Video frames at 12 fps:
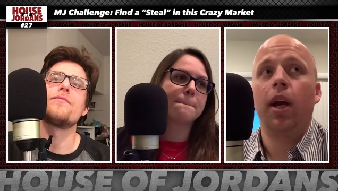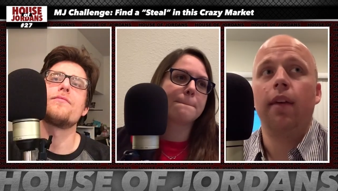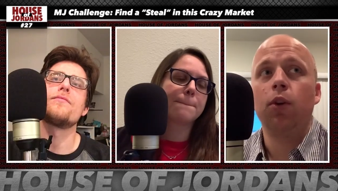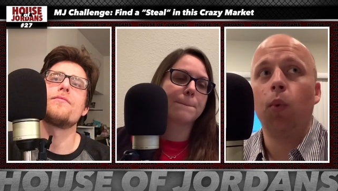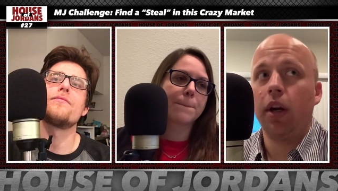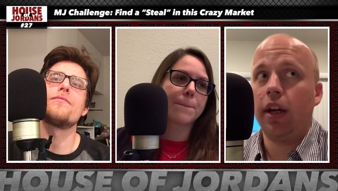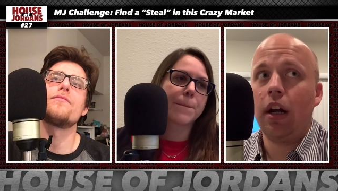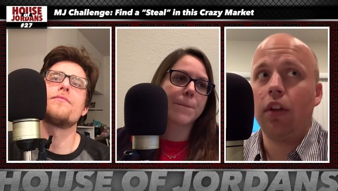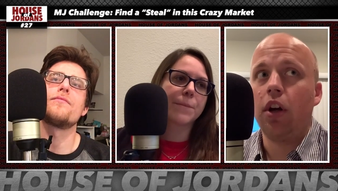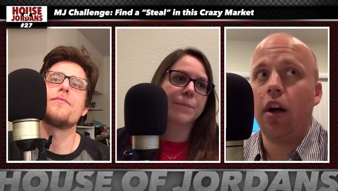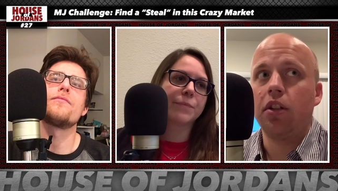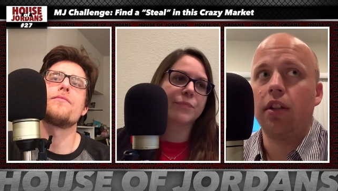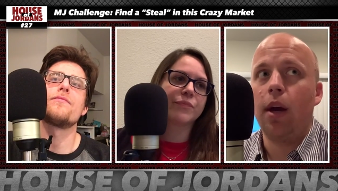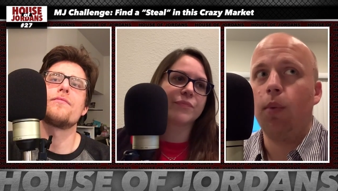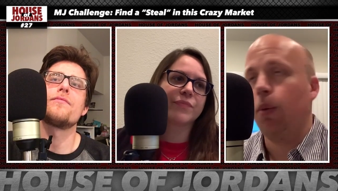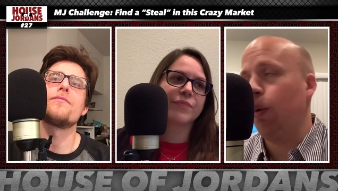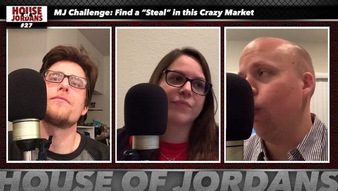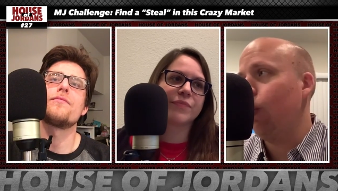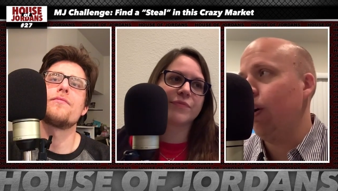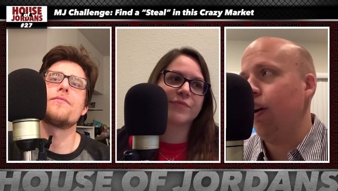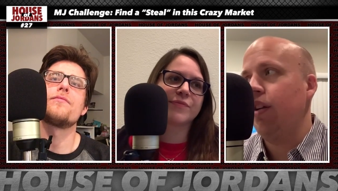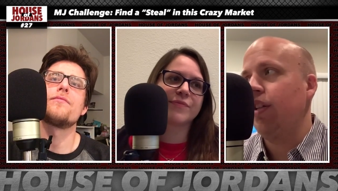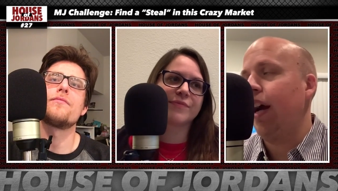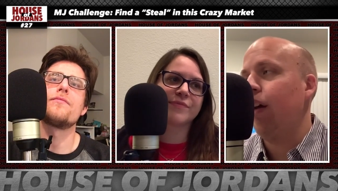Speaker 1: way, if you want to get our thoughts on that, we recorded an
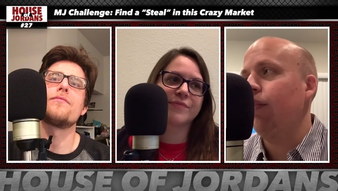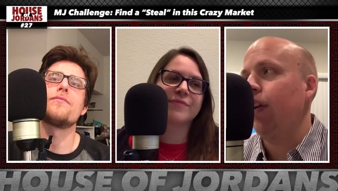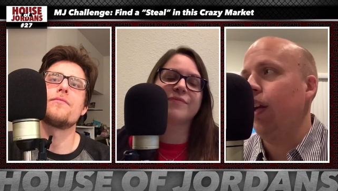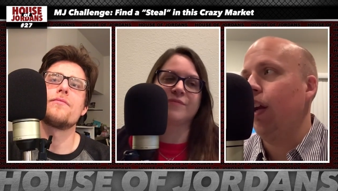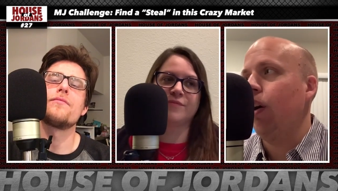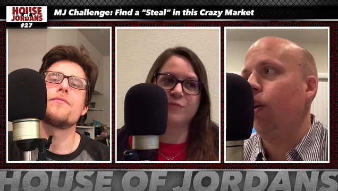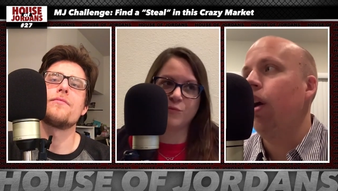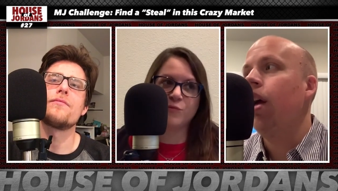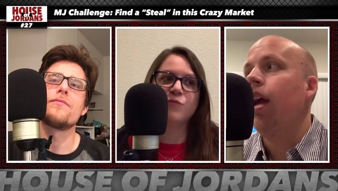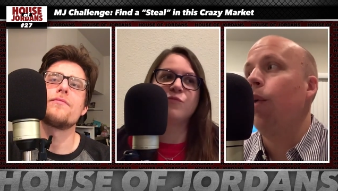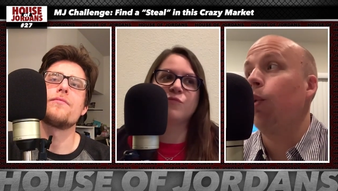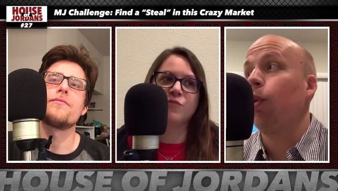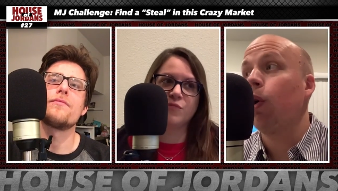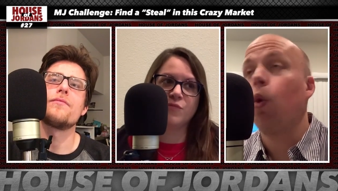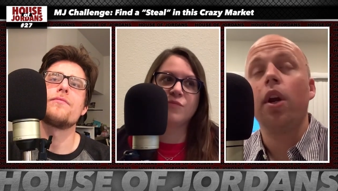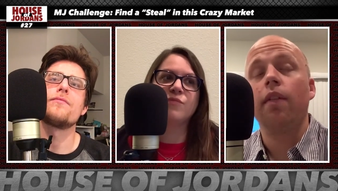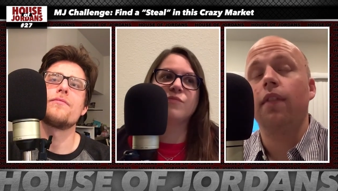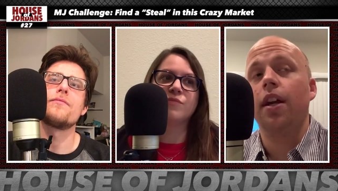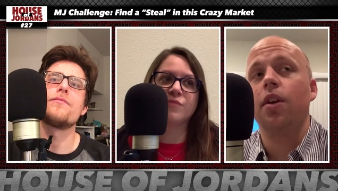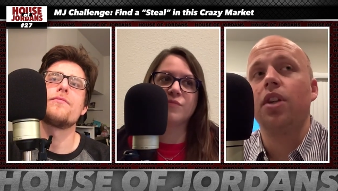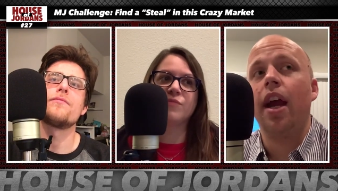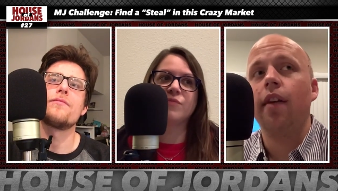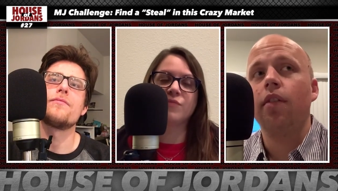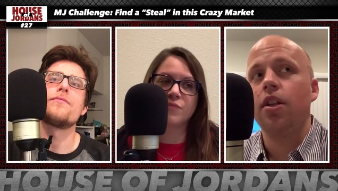entire video, and we're recording videos
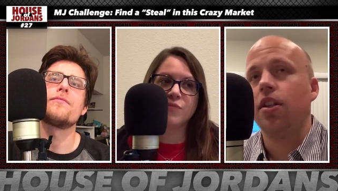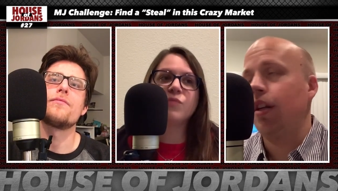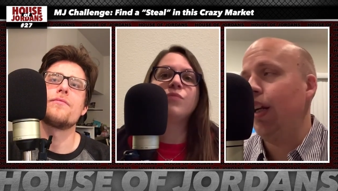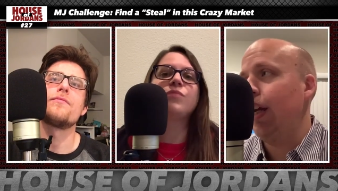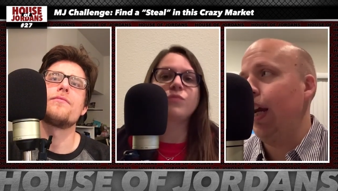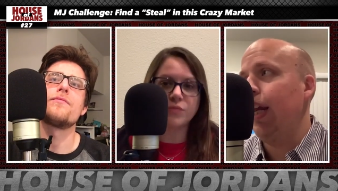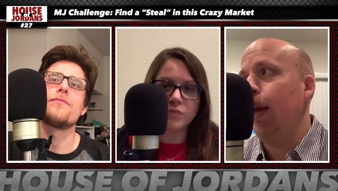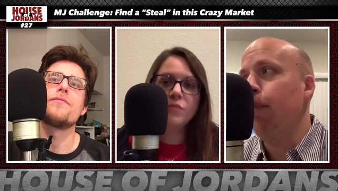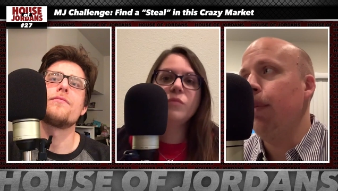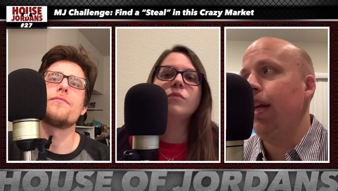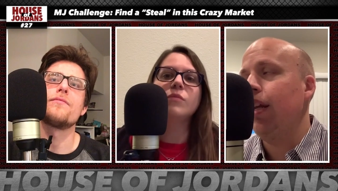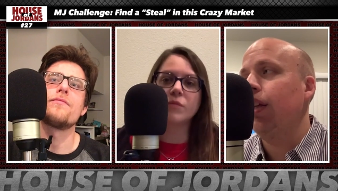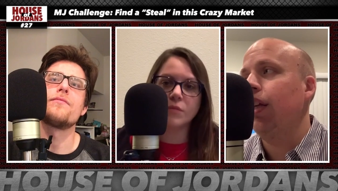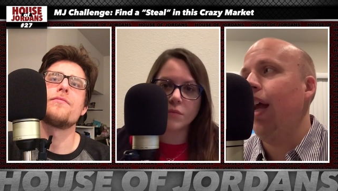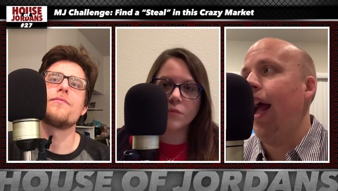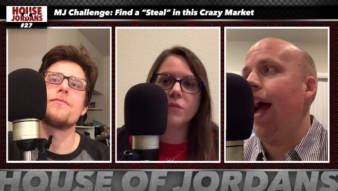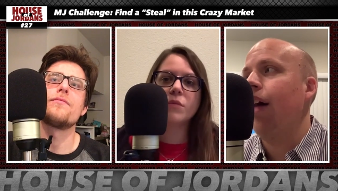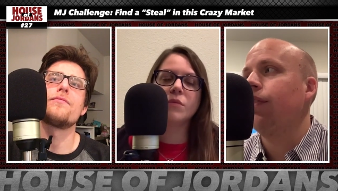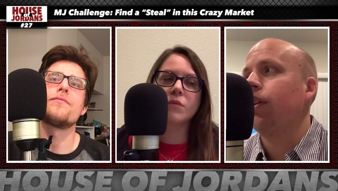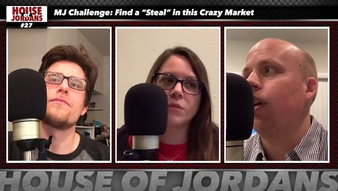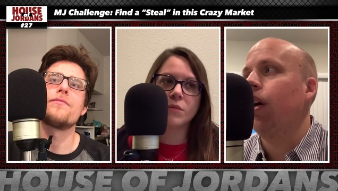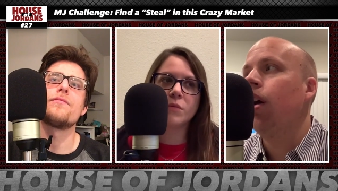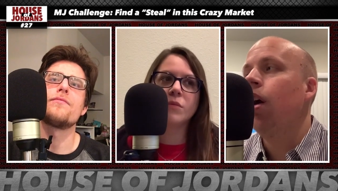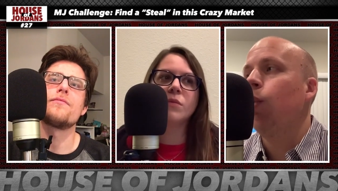every Sunday night immediately
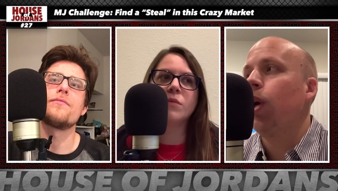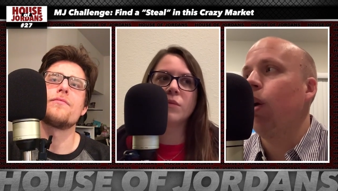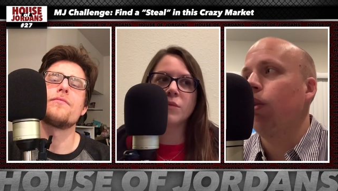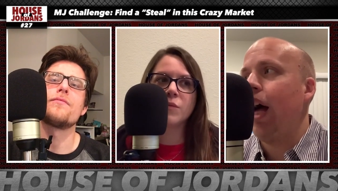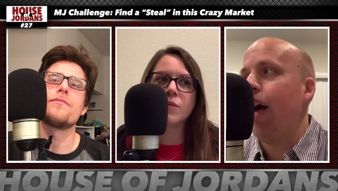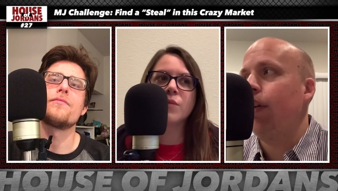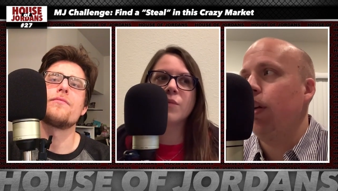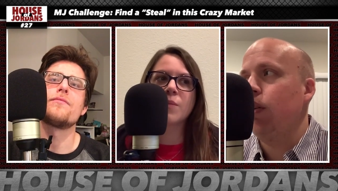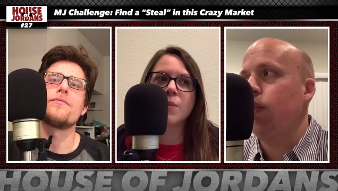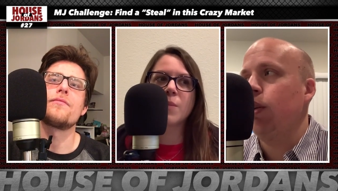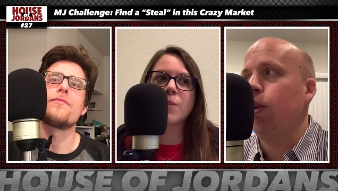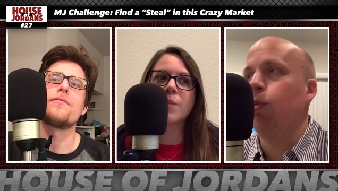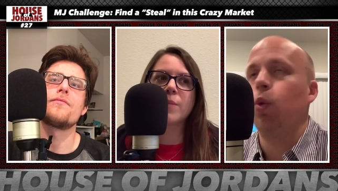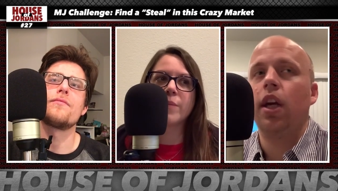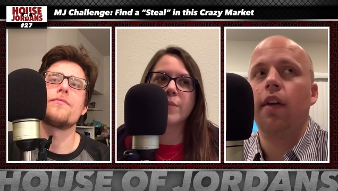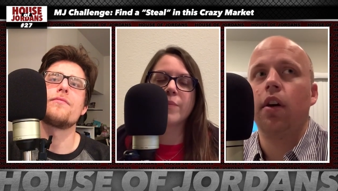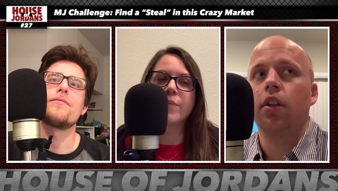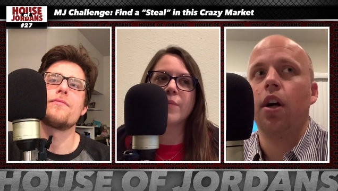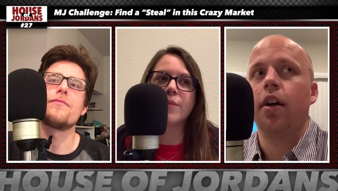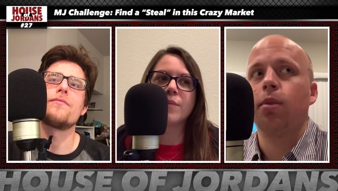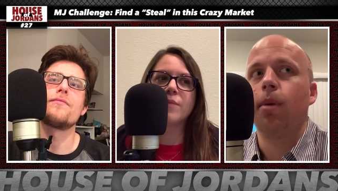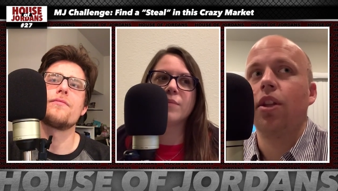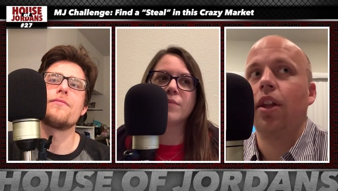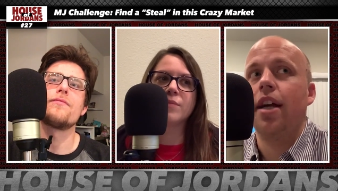after we go live on YouTube. We give our thoughts
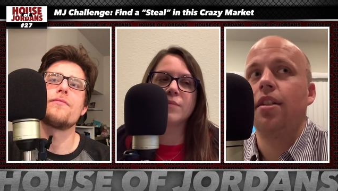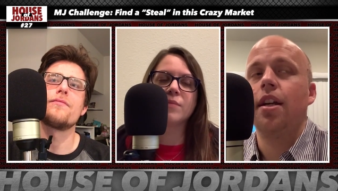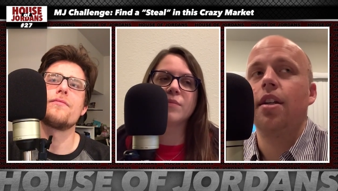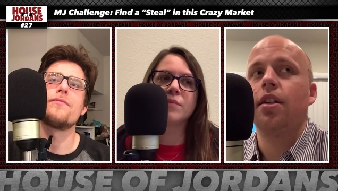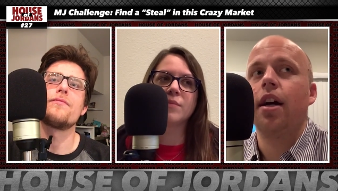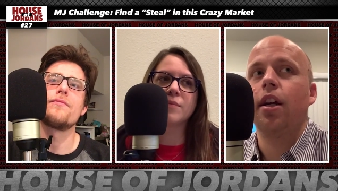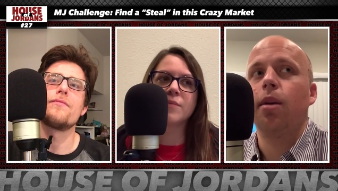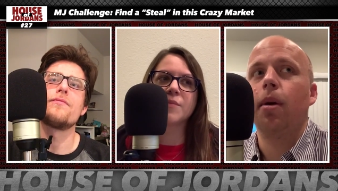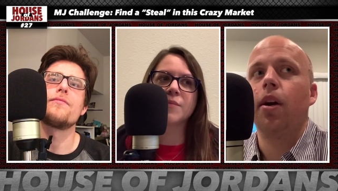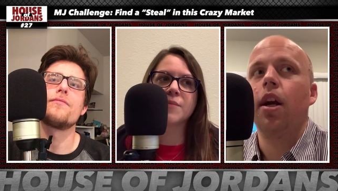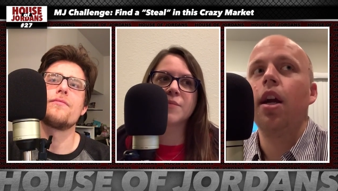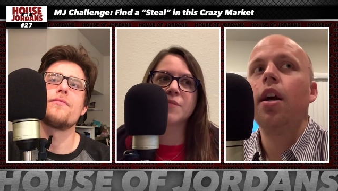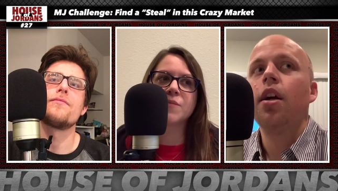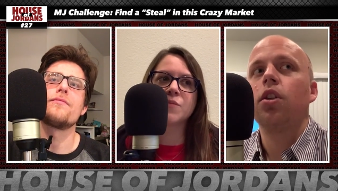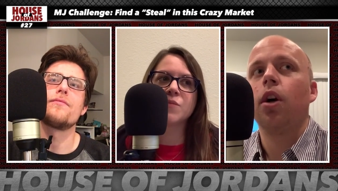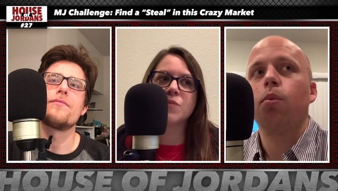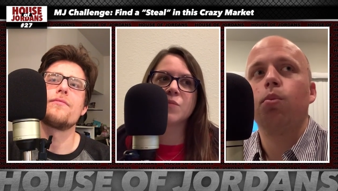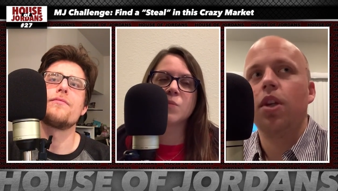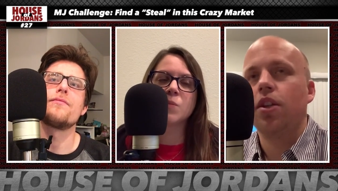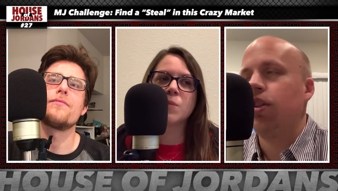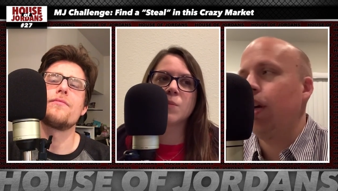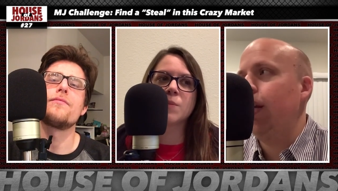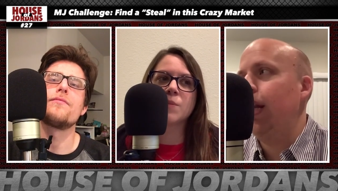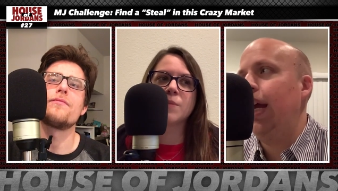about the Last Dance documentary. So this
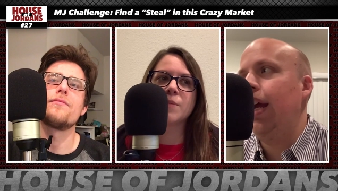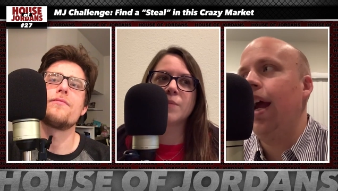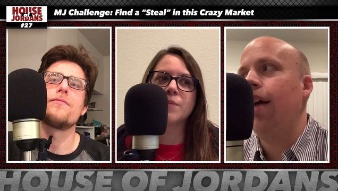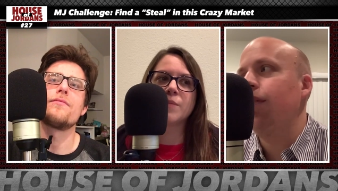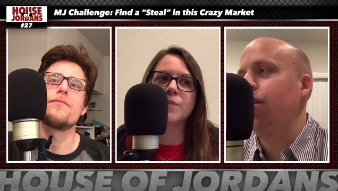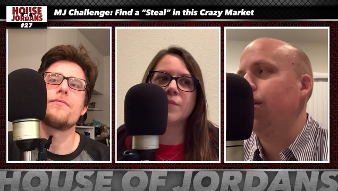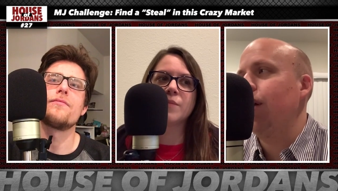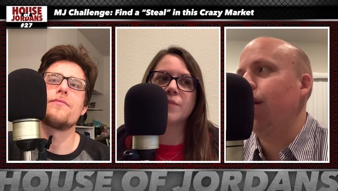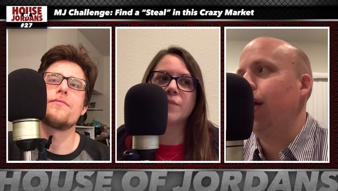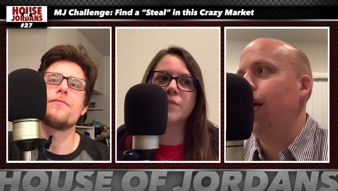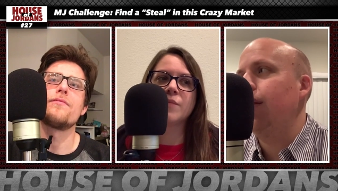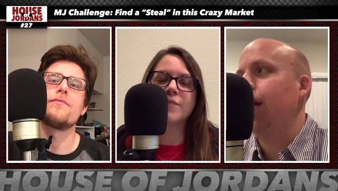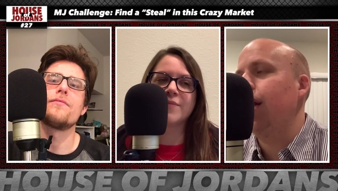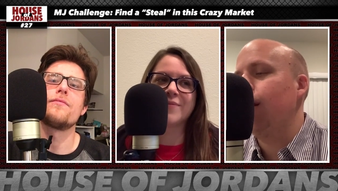Sunday, every Sunday that it